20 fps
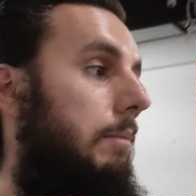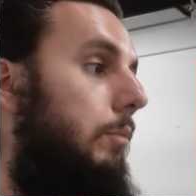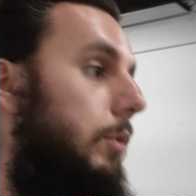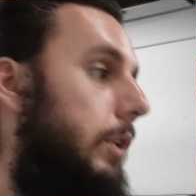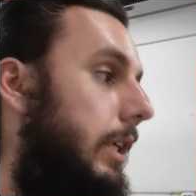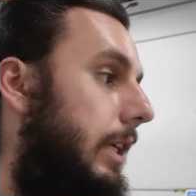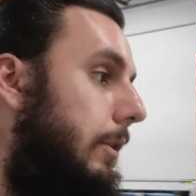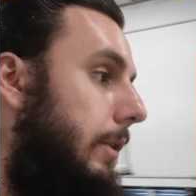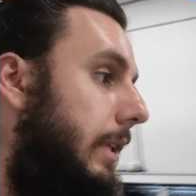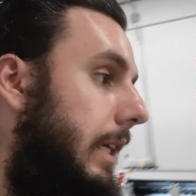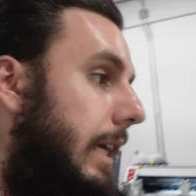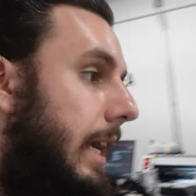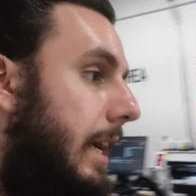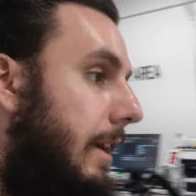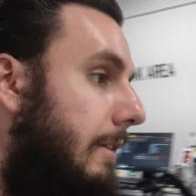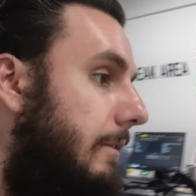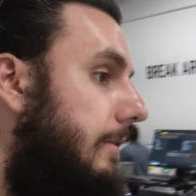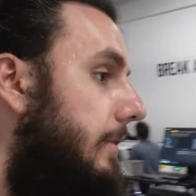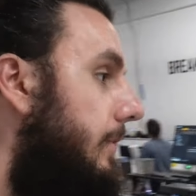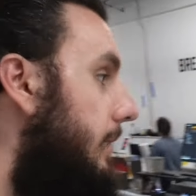We only
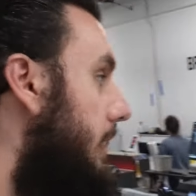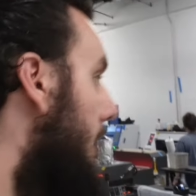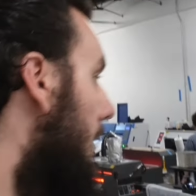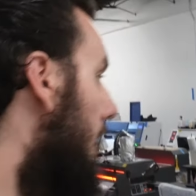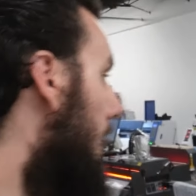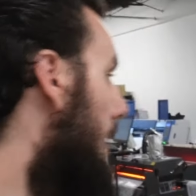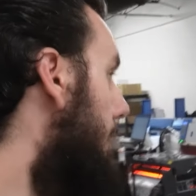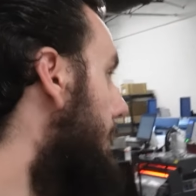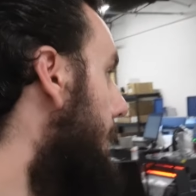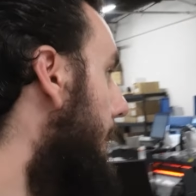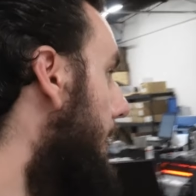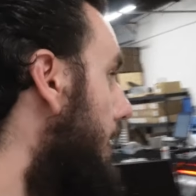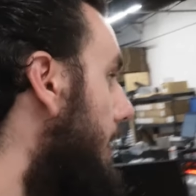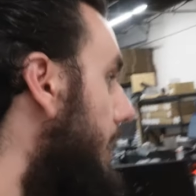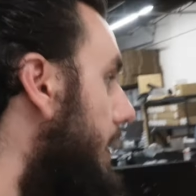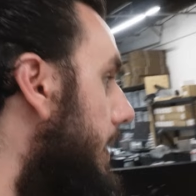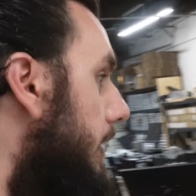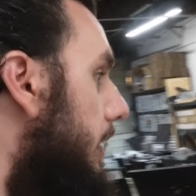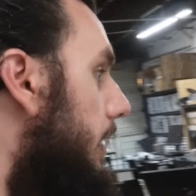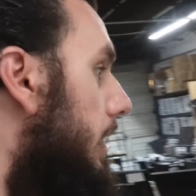have a
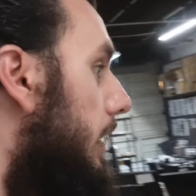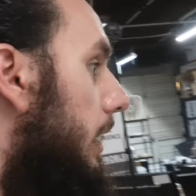fairly